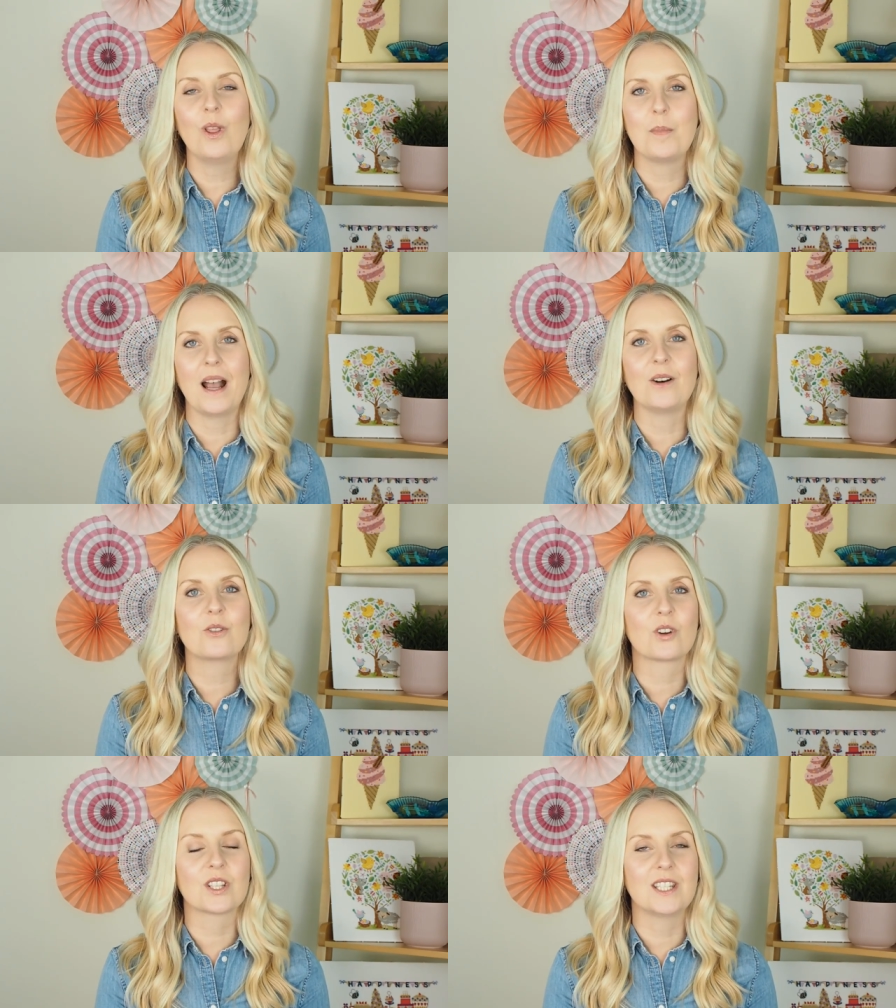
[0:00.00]
about
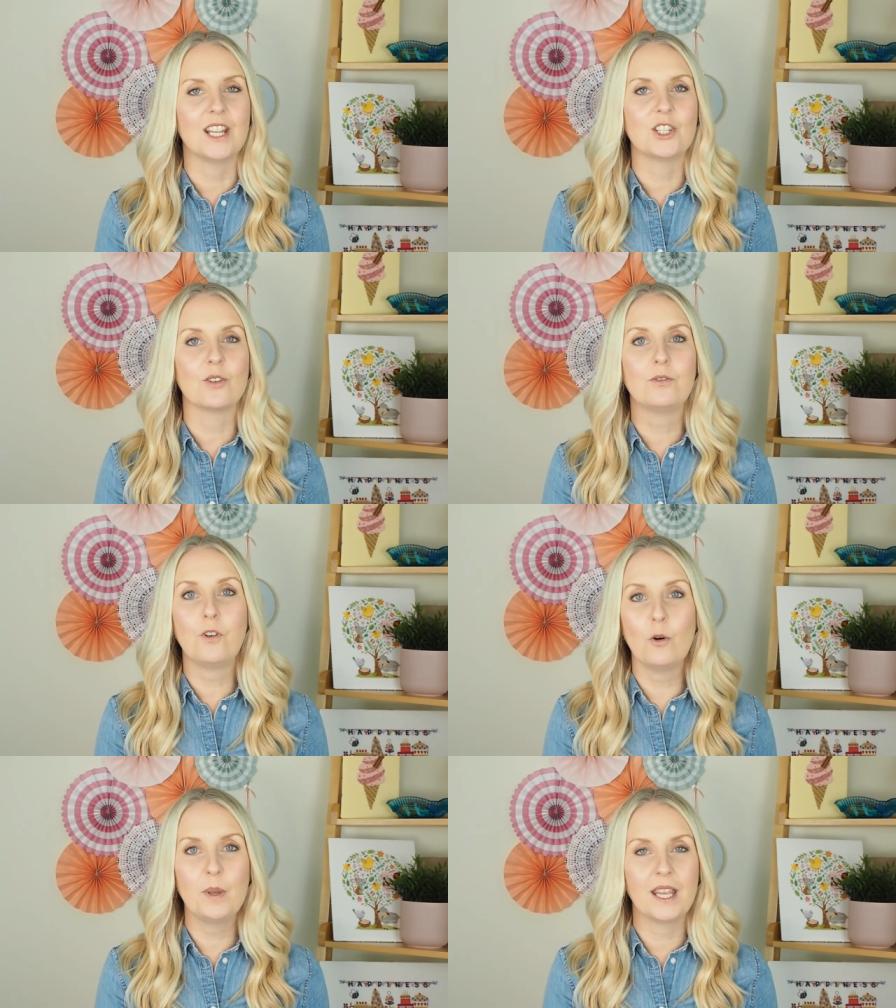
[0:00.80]
cross-stitch
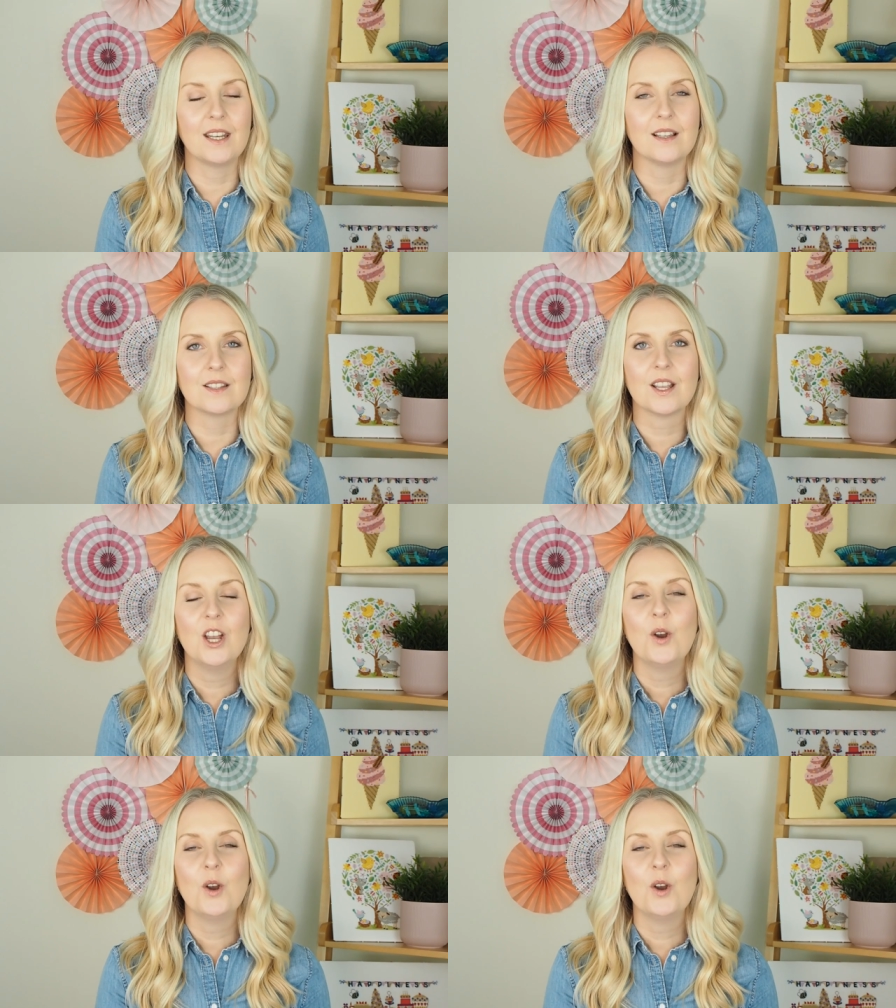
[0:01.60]
for beginners,